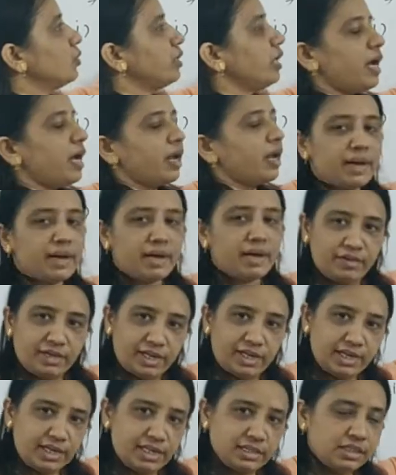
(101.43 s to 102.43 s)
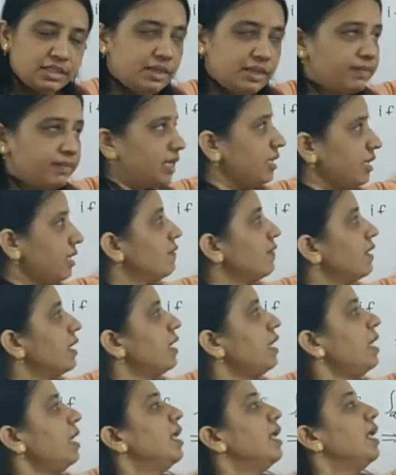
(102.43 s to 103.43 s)
are bounded in some interval
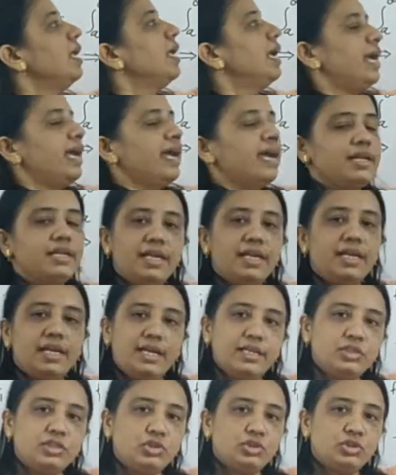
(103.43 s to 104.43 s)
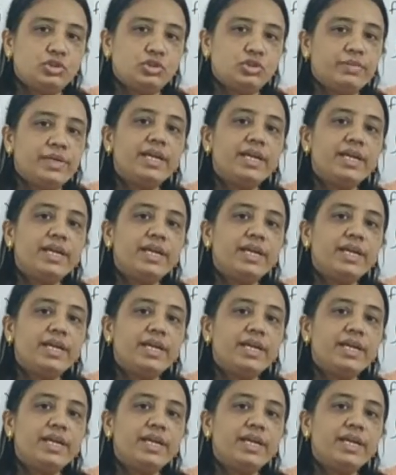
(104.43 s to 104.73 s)
and it should be